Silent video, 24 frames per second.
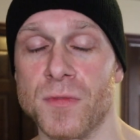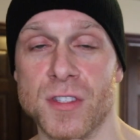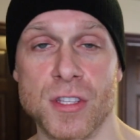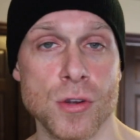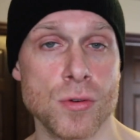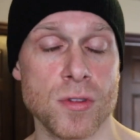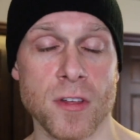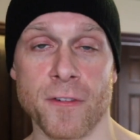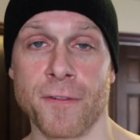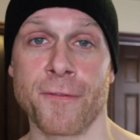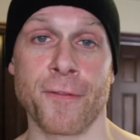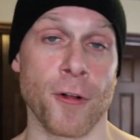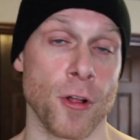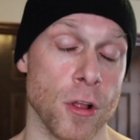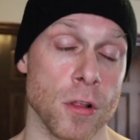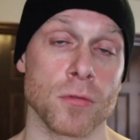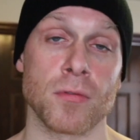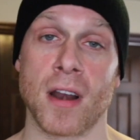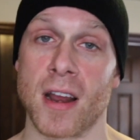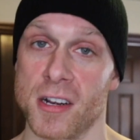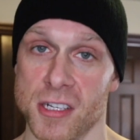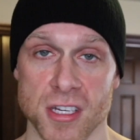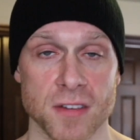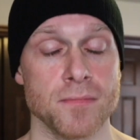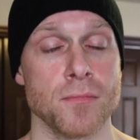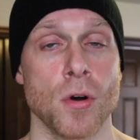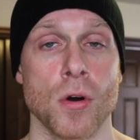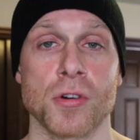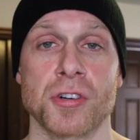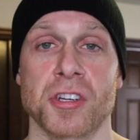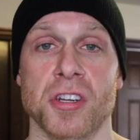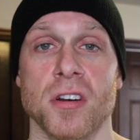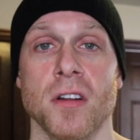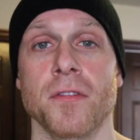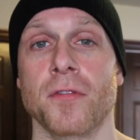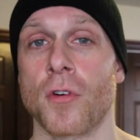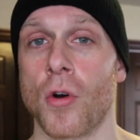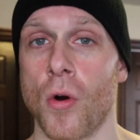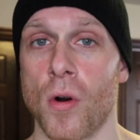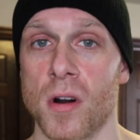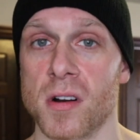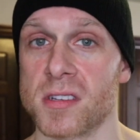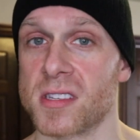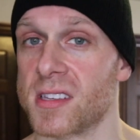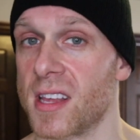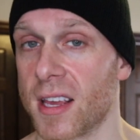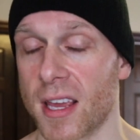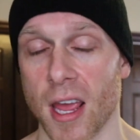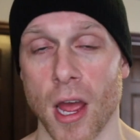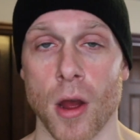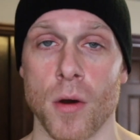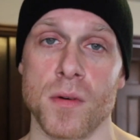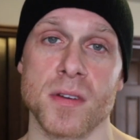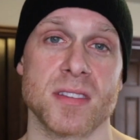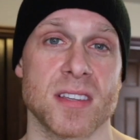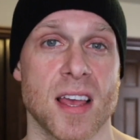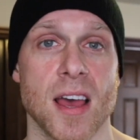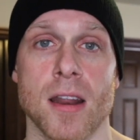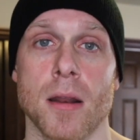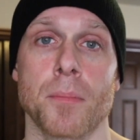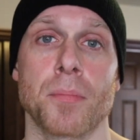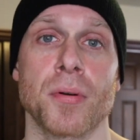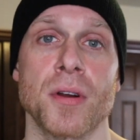do the full range of motion, of course, like I always kind of